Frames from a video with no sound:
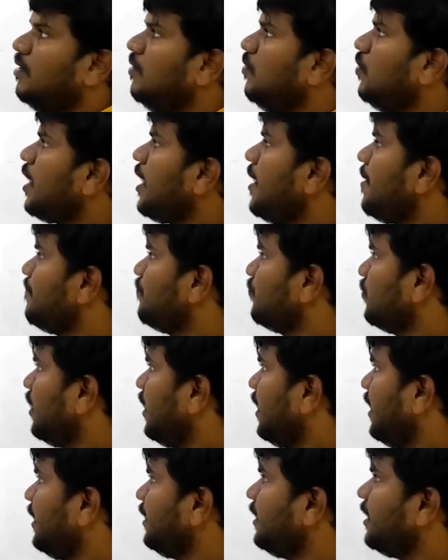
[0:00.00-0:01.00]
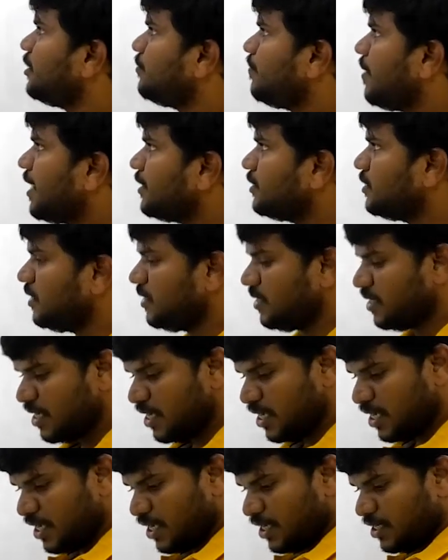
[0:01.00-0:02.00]
Okay, in this branch.
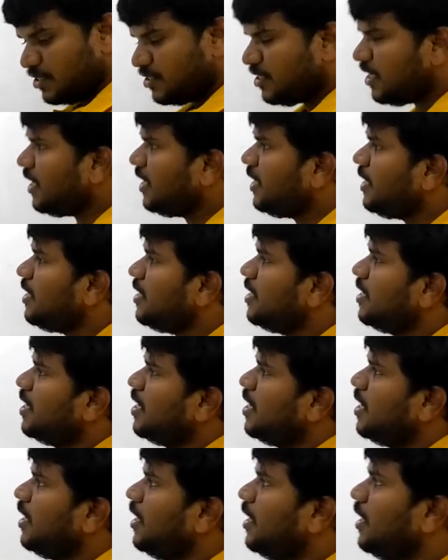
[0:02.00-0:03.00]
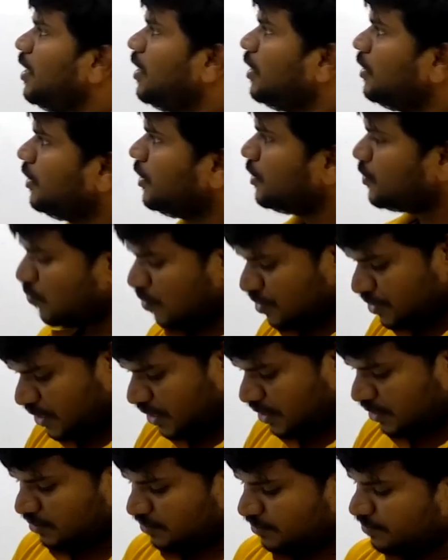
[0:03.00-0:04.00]
See this
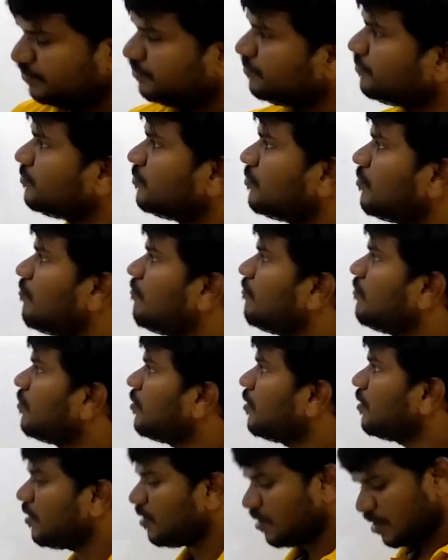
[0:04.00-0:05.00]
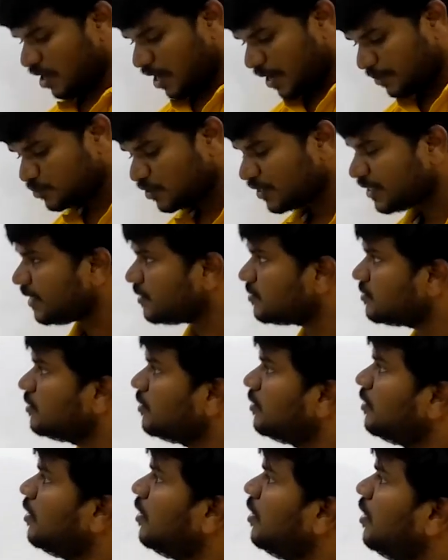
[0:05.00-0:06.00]
question, observe
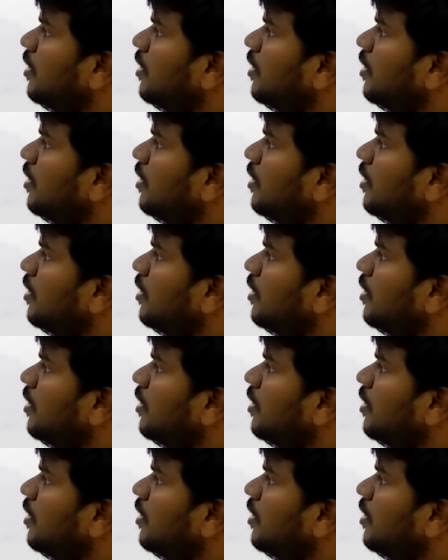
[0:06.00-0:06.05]
this.